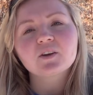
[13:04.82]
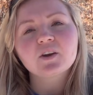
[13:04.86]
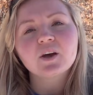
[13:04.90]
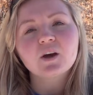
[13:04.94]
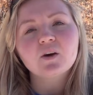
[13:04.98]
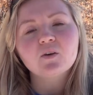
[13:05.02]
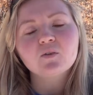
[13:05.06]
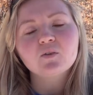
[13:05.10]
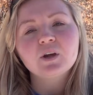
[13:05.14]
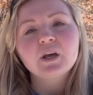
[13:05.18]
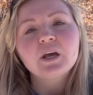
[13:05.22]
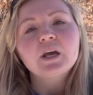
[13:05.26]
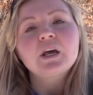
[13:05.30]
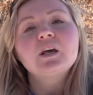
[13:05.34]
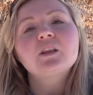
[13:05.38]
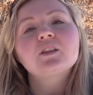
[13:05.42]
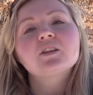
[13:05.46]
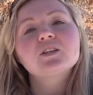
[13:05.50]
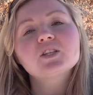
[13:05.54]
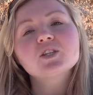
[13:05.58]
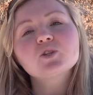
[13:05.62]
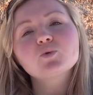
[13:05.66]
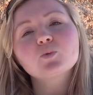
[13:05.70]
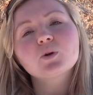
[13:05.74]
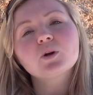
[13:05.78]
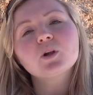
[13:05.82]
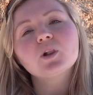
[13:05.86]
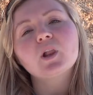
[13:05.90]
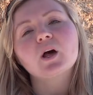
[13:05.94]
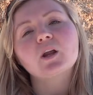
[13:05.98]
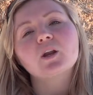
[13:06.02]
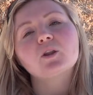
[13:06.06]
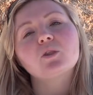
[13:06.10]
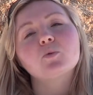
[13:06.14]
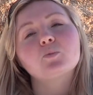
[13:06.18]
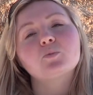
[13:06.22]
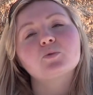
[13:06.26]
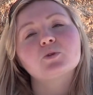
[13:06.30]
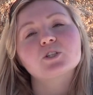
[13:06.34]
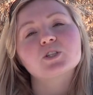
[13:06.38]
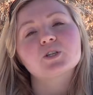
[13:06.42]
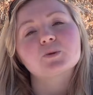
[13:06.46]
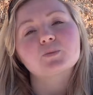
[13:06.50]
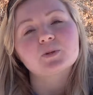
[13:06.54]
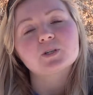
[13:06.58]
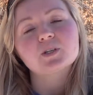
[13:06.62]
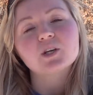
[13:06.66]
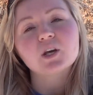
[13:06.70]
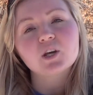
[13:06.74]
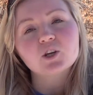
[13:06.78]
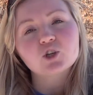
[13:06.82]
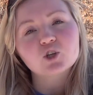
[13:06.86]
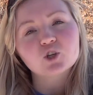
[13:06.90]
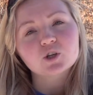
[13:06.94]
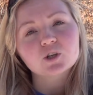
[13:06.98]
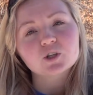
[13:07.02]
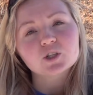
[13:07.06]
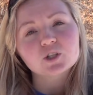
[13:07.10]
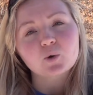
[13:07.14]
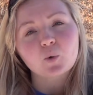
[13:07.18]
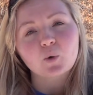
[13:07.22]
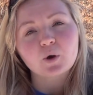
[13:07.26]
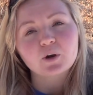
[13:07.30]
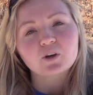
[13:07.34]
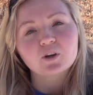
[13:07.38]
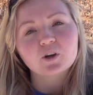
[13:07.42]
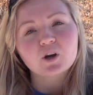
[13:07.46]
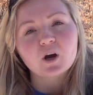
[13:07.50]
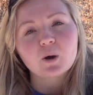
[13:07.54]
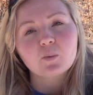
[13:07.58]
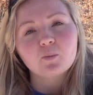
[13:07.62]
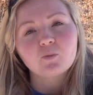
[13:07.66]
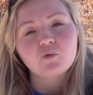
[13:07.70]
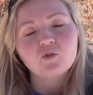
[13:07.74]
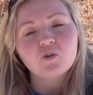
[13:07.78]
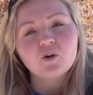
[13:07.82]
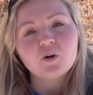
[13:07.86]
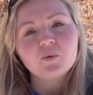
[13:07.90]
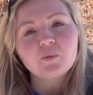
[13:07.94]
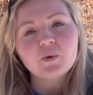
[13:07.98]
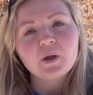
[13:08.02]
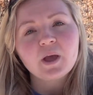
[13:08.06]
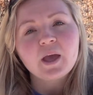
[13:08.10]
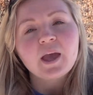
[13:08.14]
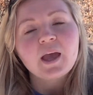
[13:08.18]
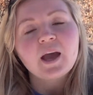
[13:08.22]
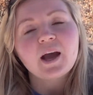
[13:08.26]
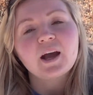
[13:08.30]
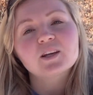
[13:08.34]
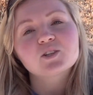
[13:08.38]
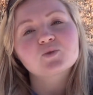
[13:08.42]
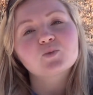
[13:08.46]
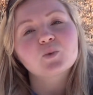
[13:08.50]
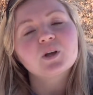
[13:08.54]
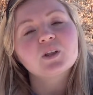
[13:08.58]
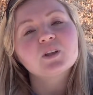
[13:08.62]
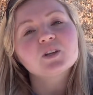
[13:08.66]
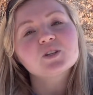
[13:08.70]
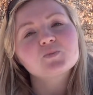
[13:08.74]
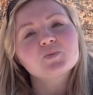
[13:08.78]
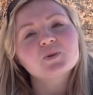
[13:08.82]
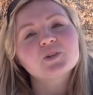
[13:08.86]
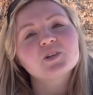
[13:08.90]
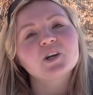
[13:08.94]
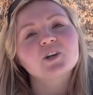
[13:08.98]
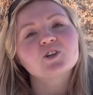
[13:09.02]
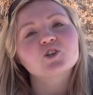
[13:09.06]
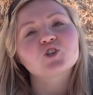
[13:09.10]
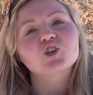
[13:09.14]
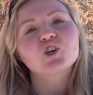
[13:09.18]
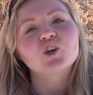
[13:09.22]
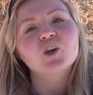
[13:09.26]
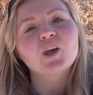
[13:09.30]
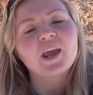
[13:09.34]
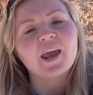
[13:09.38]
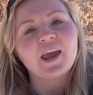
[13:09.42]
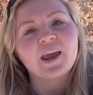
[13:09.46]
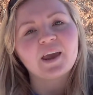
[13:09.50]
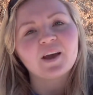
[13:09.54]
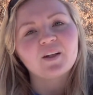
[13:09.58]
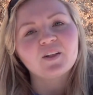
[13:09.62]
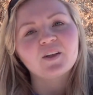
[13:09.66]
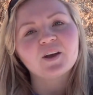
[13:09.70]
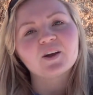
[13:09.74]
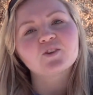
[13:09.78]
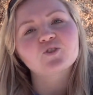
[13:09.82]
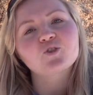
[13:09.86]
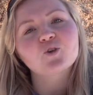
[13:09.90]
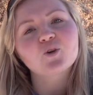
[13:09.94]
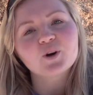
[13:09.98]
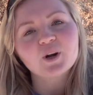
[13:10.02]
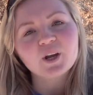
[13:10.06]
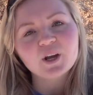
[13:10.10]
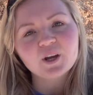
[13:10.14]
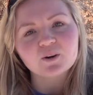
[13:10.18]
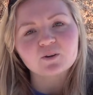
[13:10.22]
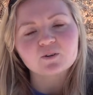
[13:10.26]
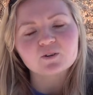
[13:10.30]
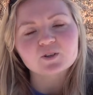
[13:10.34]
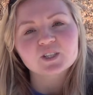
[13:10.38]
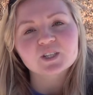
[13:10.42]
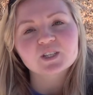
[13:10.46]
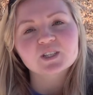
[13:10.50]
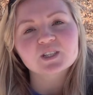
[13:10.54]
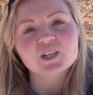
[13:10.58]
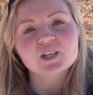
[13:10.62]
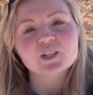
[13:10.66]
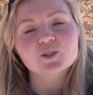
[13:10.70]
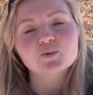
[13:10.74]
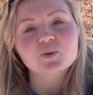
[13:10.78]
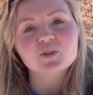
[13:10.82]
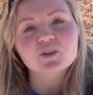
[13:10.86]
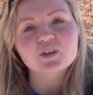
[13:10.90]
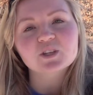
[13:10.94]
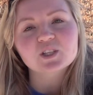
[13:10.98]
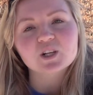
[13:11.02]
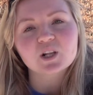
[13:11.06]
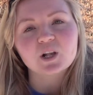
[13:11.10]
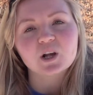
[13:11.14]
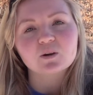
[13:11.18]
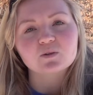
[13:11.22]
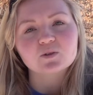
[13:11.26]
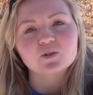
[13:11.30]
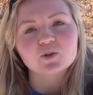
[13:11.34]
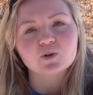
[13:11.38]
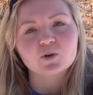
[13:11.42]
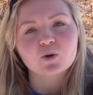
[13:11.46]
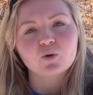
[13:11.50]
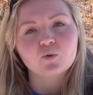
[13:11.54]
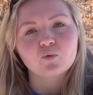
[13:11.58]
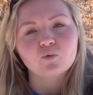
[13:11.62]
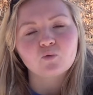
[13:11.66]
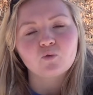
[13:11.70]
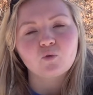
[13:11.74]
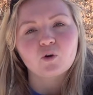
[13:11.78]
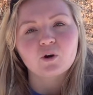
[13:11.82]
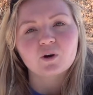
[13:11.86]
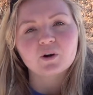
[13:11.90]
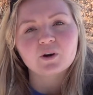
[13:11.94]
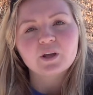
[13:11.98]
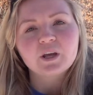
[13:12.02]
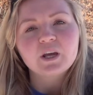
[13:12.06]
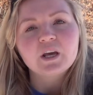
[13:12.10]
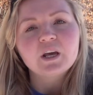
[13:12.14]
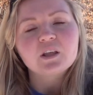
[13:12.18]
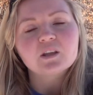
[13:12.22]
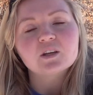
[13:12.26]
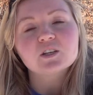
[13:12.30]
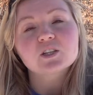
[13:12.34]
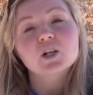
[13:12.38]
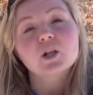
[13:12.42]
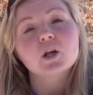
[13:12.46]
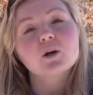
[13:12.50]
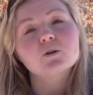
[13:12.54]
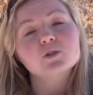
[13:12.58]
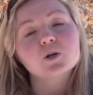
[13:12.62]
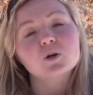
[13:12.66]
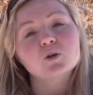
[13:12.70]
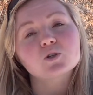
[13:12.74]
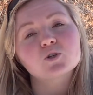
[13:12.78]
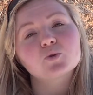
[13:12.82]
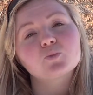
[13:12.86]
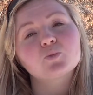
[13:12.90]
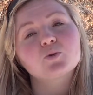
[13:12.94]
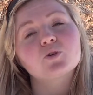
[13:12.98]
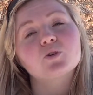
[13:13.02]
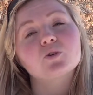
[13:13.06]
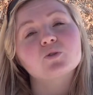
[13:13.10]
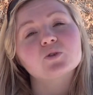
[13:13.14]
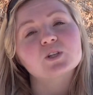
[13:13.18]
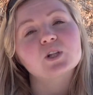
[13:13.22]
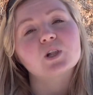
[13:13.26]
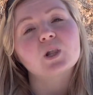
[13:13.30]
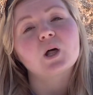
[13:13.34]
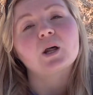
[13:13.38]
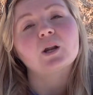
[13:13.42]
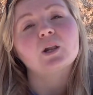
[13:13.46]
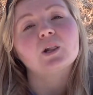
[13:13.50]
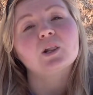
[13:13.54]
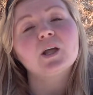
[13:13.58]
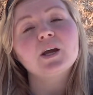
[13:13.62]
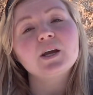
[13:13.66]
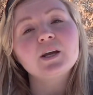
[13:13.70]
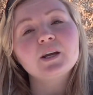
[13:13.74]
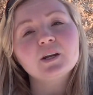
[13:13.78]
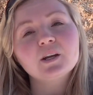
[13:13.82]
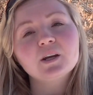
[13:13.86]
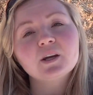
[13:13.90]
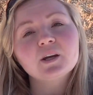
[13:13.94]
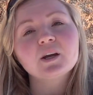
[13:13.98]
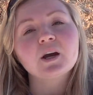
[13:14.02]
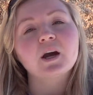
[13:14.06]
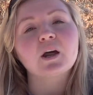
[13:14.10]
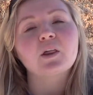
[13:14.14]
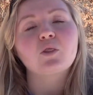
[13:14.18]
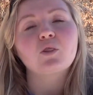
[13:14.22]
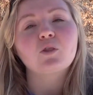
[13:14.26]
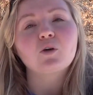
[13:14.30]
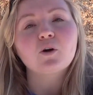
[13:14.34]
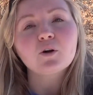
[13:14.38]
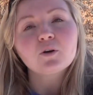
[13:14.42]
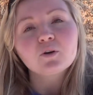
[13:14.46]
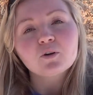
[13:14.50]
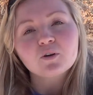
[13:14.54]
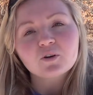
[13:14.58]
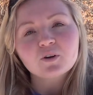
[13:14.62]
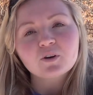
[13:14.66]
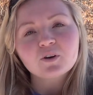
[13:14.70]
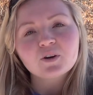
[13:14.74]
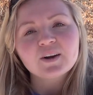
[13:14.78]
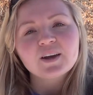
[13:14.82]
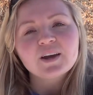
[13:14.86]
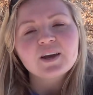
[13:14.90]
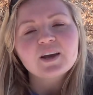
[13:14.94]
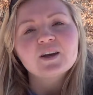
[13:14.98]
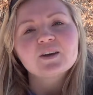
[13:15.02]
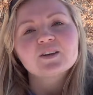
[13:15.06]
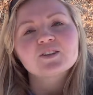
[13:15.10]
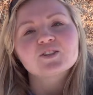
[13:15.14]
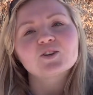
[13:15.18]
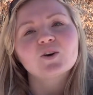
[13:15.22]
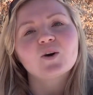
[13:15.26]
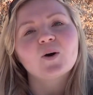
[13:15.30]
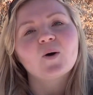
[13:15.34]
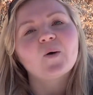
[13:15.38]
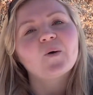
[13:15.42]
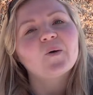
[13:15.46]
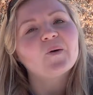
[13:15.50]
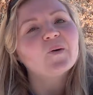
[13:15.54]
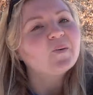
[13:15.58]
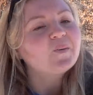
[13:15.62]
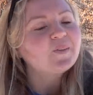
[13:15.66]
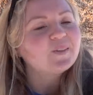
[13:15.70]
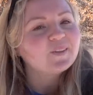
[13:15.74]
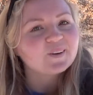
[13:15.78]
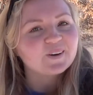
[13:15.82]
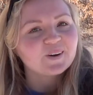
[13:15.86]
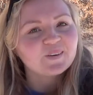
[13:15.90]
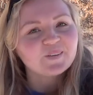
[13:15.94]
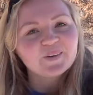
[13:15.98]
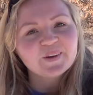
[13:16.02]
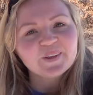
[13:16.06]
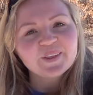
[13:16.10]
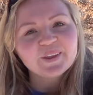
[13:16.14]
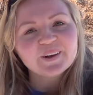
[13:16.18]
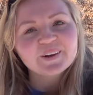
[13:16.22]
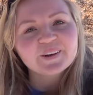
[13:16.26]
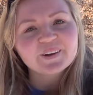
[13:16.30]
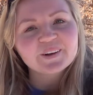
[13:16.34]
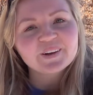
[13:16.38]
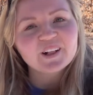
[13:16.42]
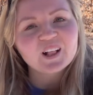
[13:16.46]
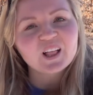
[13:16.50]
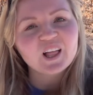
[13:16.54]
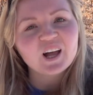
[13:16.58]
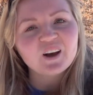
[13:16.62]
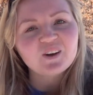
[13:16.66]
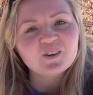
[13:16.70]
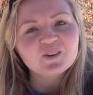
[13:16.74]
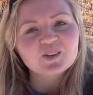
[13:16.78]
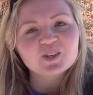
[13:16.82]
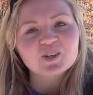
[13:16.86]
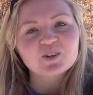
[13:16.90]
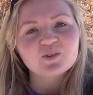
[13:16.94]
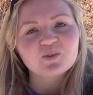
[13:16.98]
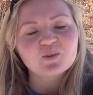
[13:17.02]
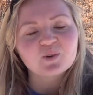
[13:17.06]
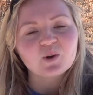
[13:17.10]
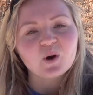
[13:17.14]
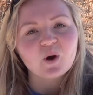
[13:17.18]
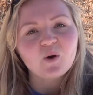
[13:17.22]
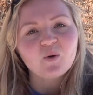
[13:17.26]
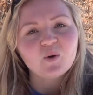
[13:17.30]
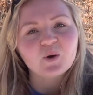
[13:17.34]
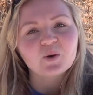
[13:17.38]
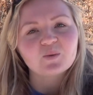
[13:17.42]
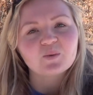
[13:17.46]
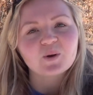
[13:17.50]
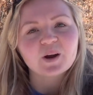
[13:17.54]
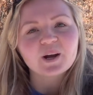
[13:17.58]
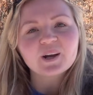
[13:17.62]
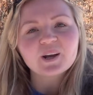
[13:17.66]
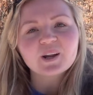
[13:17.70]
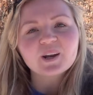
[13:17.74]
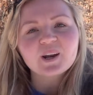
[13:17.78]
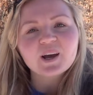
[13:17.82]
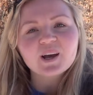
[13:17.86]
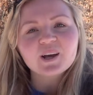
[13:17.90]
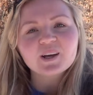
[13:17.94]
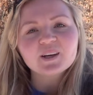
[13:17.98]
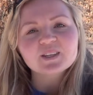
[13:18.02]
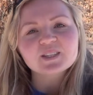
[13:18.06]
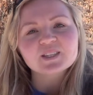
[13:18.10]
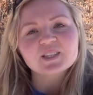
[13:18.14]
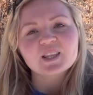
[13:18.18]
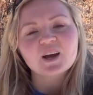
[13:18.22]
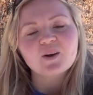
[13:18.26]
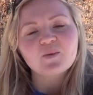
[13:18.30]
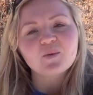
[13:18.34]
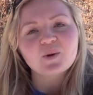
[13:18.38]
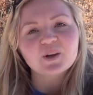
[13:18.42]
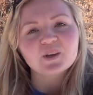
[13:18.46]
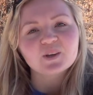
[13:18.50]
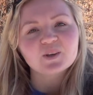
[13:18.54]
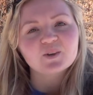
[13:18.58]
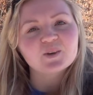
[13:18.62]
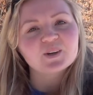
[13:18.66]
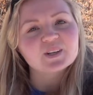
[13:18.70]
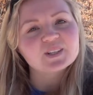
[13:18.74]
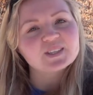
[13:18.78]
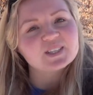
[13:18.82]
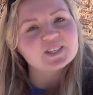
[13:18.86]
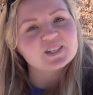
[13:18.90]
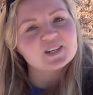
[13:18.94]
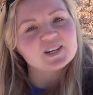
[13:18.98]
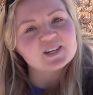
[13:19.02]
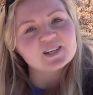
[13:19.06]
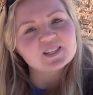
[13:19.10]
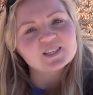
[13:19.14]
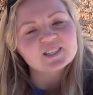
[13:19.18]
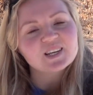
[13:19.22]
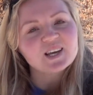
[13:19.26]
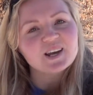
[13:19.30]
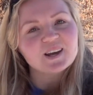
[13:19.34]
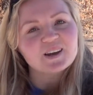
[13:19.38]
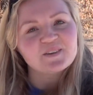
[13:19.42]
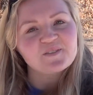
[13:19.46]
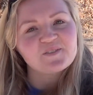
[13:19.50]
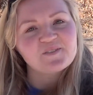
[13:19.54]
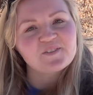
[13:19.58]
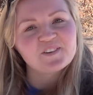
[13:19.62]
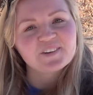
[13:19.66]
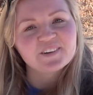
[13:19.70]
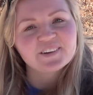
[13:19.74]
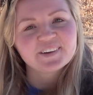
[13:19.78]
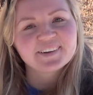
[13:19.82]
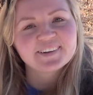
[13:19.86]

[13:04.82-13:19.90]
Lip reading: down. This is where a lot of the precipitation is going to come from, as well as potentially hail and tornadoes, since that's what these clouds are known for. These clouds also produce a lot of lightning and thunder, so they're a really good cloud to know and recognize. That way you can stay safe.